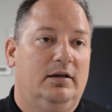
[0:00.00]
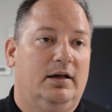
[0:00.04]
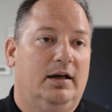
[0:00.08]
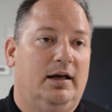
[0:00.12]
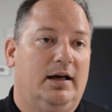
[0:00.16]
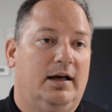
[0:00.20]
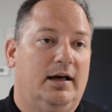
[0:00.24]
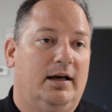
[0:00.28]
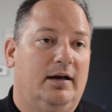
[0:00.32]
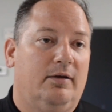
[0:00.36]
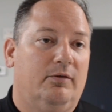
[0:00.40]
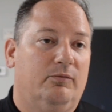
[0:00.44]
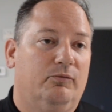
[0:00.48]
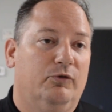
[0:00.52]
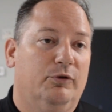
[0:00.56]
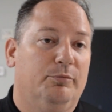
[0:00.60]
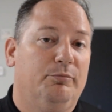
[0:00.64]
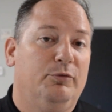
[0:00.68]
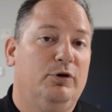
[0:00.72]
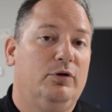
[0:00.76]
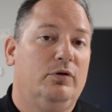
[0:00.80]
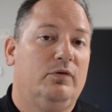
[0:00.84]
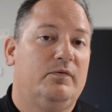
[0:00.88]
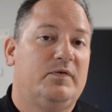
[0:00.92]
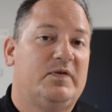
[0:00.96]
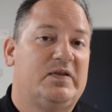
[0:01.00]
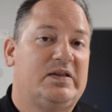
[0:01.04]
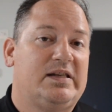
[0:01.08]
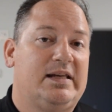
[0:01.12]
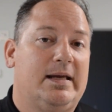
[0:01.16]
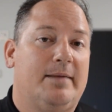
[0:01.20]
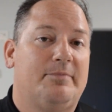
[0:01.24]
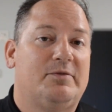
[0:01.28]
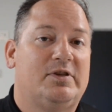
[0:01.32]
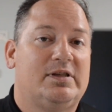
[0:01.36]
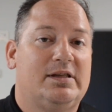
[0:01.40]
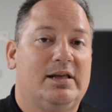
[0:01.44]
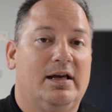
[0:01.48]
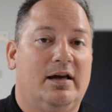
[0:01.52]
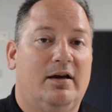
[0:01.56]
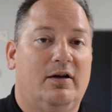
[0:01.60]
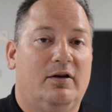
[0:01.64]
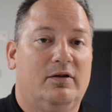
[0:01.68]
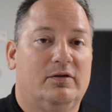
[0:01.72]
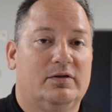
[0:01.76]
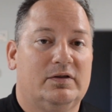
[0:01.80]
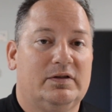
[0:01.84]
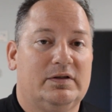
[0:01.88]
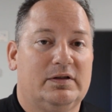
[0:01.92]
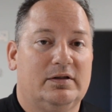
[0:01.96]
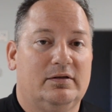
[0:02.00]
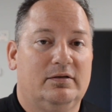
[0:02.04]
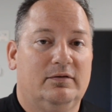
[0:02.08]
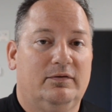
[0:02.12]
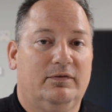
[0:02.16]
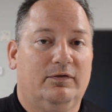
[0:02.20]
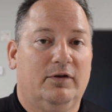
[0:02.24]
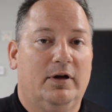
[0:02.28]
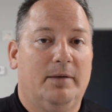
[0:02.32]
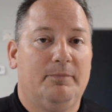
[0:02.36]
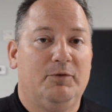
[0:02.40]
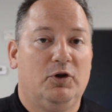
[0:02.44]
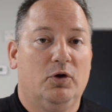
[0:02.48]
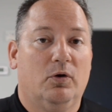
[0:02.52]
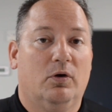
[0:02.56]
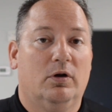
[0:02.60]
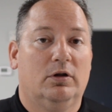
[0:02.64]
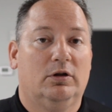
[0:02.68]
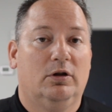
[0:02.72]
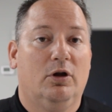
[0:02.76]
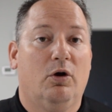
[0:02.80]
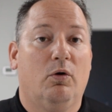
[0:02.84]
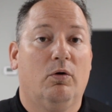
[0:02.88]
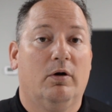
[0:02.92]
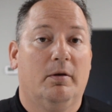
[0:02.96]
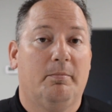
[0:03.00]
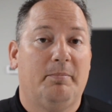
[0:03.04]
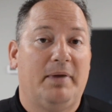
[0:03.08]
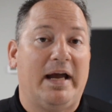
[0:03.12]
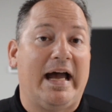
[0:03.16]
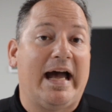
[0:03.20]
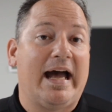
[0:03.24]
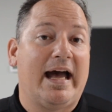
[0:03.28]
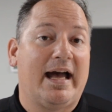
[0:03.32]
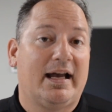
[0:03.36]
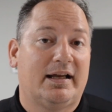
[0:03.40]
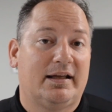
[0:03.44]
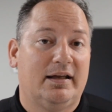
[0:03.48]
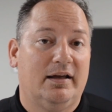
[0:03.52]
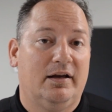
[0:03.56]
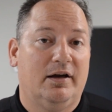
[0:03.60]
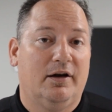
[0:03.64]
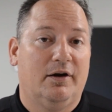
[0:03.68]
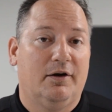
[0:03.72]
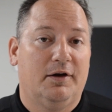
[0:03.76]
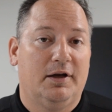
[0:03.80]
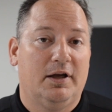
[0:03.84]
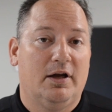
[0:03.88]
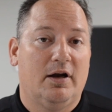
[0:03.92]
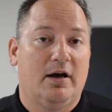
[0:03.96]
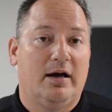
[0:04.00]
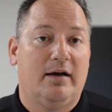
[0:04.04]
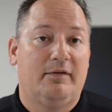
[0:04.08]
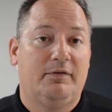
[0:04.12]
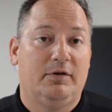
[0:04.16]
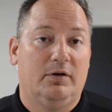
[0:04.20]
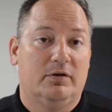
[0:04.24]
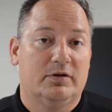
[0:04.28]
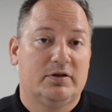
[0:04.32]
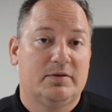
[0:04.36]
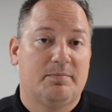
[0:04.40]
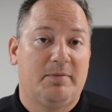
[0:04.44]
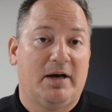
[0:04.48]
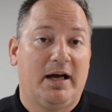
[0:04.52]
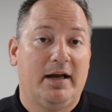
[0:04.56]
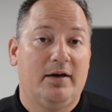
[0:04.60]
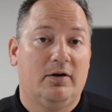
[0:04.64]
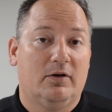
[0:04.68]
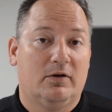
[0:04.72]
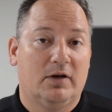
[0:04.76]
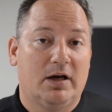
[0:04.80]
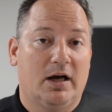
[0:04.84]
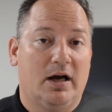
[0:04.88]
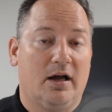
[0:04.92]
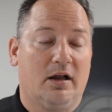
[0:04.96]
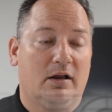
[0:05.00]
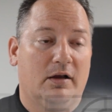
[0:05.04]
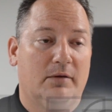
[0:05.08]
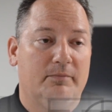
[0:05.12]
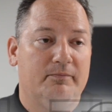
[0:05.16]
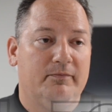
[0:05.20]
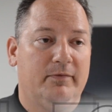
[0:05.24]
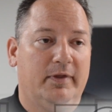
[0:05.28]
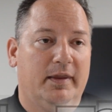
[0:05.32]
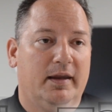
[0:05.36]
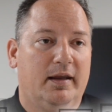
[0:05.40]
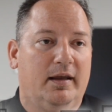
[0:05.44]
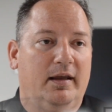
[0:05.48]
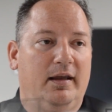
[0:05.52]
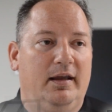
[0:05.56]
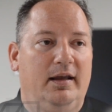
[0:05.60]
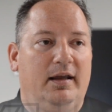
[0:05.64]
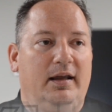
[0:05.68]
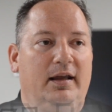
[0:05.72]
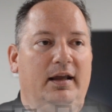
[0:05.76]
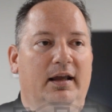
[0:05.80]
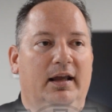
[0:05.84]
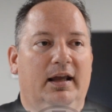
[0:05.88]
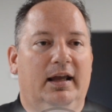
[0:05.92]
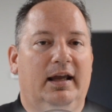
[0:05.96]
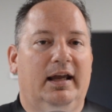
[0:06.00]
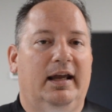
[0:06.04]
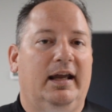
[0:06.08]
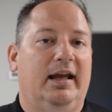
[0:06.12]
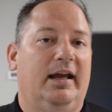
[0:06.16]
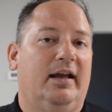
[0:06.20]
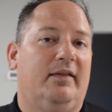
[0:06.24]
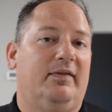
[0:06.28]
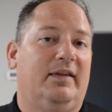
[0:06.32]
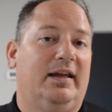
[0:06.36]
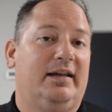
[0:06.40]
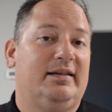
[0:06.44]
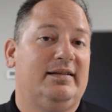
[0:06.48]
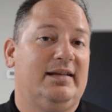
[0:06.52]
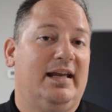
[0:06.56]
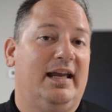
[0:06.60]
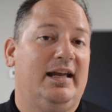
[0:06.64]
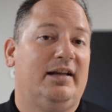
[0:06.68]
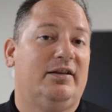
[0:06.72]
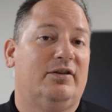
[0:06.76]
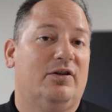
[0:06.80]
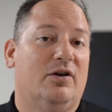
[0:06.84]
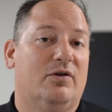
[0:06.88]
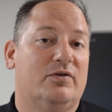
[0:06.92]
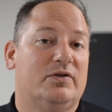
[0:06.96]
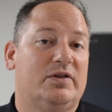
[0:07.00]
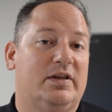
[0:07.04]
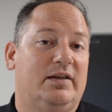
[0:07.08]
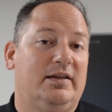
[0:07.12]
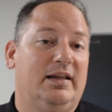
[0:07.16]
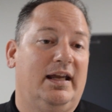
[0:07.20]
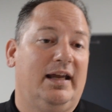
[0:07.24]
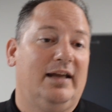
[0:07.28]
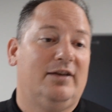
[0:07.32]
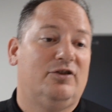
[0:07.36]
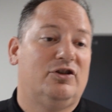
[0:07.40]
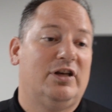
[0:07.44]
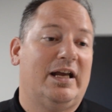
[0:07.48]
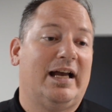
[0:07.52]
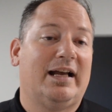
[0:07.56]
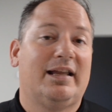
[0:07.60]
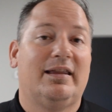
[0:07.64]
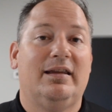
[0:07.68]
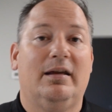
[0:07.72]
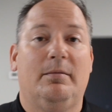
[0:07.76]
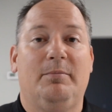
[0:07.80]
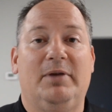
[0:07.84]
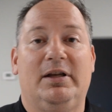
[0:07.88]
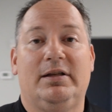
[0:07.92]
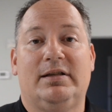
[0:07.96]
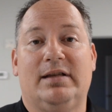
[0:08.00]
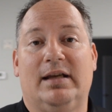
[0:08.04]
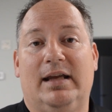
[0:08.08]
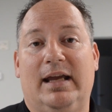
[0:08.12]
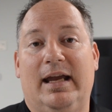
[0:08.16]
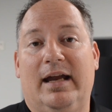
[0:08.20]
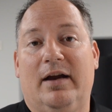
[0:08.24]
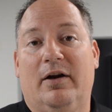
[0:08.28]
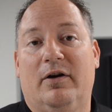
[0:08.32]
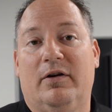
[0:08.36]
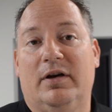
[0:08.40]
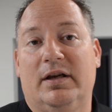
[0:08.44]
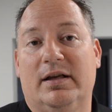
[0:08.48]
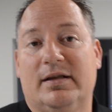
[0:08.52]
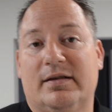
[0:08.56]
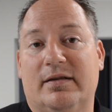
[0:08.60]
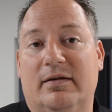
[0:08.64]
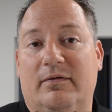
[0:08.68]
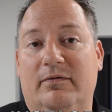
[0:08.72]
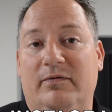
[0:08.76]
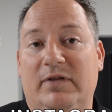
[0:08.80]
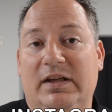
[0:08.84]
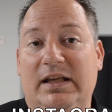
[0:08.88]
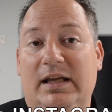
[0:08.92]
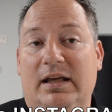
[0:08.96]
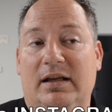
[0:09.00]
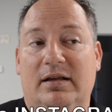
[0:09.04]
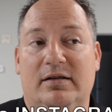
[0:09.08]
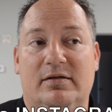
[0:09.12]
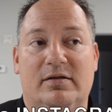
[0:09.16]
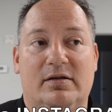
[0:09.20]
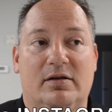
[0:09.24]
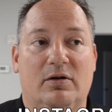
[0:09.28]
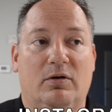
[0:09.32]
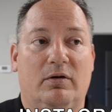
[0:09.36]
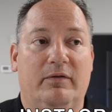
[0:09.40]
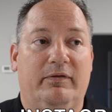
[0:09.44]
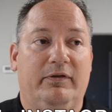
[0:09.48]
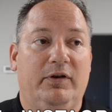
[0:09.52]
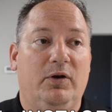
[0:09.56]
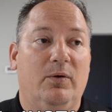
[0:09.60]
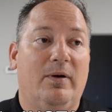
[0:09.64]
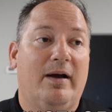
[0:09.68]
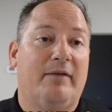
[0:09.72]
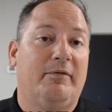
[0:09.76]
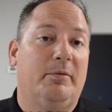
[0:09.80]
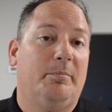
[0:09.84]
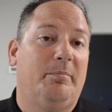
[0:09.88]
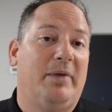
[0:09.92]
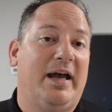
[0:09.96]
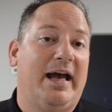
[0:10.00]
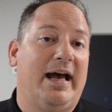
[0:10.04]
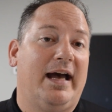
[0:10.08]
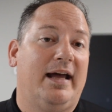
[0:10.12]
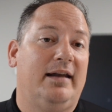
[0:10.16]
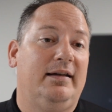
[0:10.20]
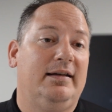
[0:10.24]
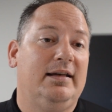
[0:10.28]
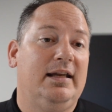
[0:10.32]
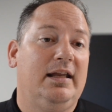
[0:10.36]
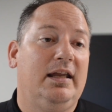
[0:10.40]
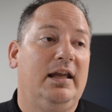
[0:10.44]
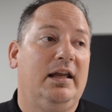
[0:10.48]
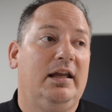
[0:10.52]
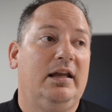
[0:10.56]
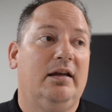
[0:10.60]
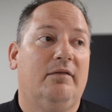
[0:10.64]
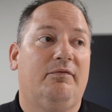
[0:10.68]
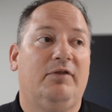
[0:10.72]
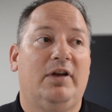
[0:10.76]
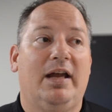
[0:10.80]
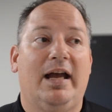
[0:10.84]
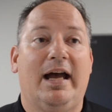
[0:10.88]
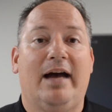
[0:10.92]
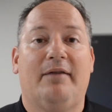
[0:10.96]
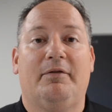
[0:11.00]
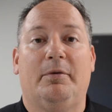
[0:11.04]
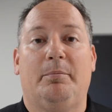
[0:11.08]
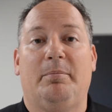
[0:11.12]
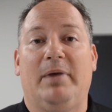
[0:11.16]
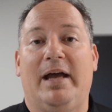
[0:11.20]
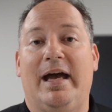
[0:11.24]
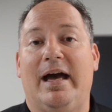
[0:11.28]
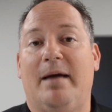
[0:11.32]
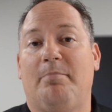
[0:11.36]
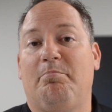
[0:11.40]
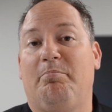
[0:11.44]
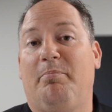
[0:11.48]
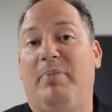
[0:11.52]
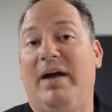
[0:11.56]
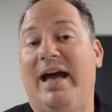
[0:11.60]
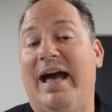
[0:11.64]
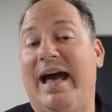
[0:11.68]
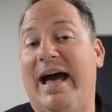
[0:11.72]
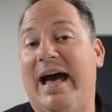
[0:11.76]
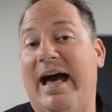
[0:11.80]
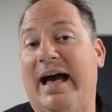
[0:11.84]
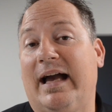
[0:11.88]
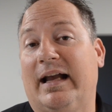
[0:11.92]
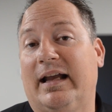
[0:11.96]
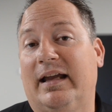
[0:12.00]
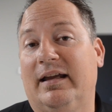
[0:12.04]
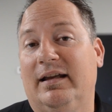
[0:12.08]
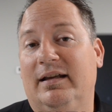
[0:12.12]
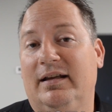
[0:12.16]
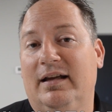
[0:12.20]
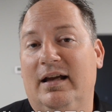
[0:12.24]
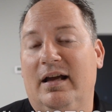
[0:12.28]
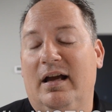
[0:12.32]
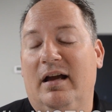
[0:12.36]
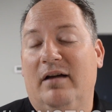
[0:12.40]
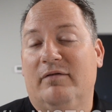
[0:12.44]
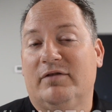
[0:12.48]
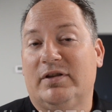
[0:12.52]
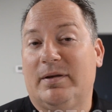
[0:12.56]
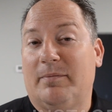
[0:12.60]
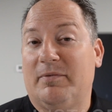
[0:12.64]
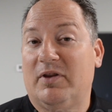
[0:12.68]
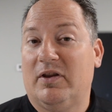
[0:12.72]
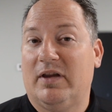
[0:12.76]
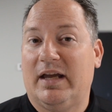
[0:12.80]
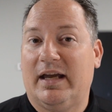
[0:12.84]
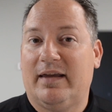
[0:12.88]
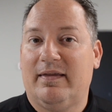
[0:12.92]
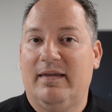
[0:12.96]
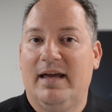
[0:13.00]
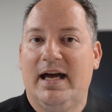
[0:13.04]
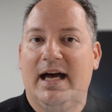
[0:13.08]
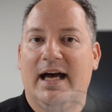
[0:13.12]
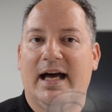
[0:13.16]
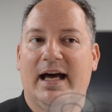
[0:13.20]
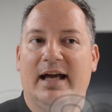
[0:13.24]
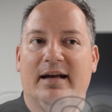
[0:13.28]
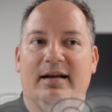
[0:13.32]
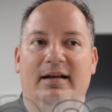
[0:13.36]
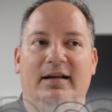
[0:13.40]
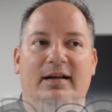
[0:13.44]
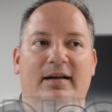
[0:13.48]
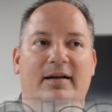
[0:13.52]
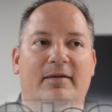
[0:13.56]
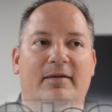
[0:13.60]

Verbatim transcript: uh, remove stem cells from your lower back area off your spinal column. And they take those and they inject them into areas of need. So if you have a bad knee, if you have a bad back, something like that,